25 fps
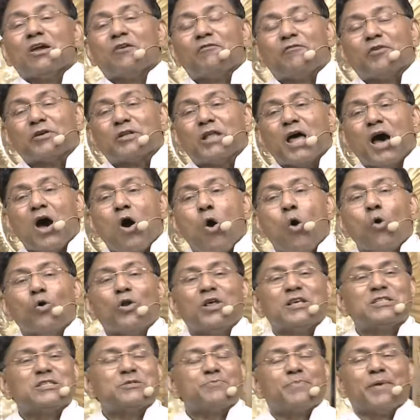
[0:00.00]
for the
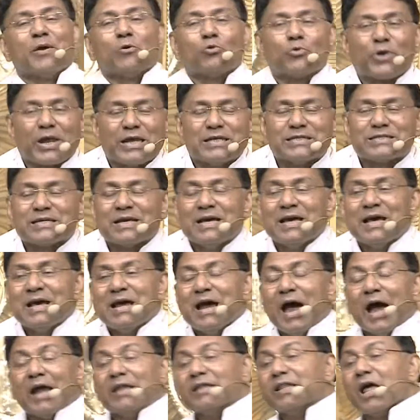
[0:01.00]
Holy Spirit.
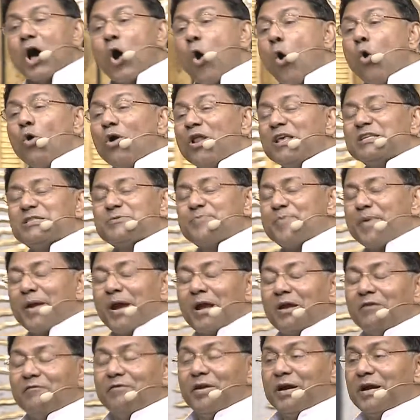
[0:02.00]
And the Holy
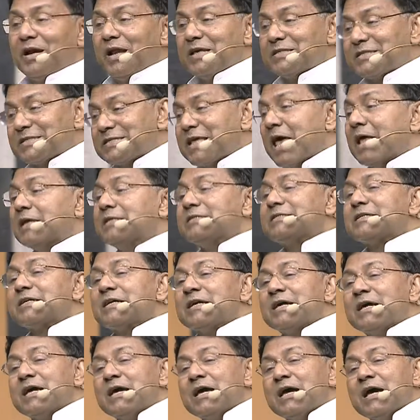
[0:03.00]
Spirit will descend
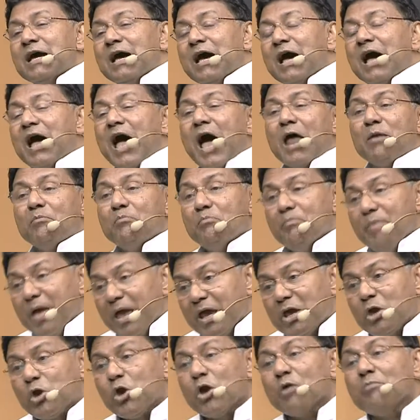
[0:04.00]
and
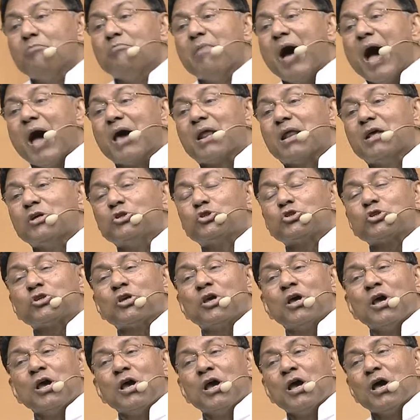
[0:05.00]
make your marriage,
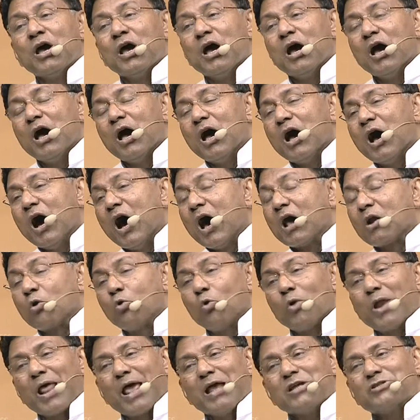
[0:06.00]
a
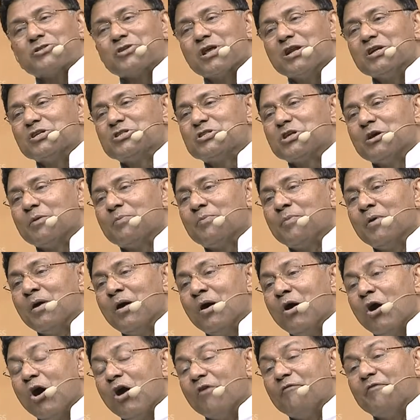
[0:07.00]

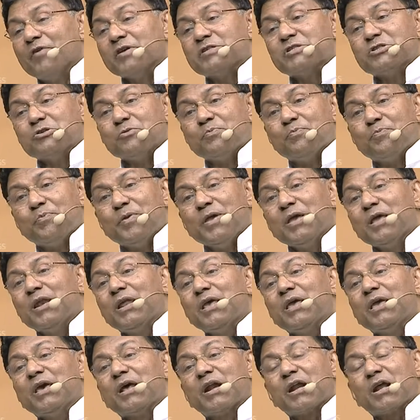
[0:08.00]
relationship of a
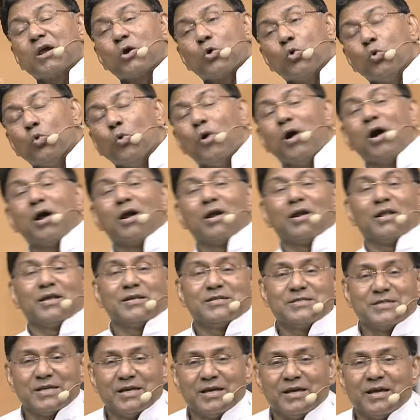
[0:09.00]
superior
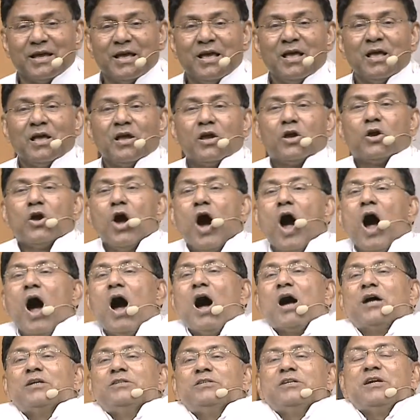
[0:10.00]
quality.
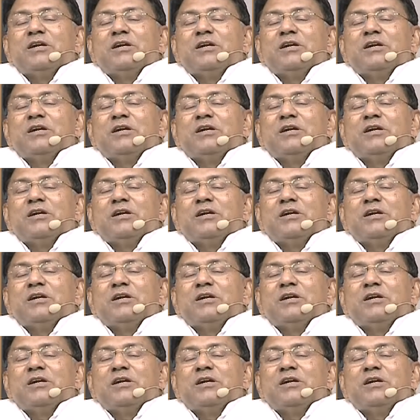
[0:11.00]
God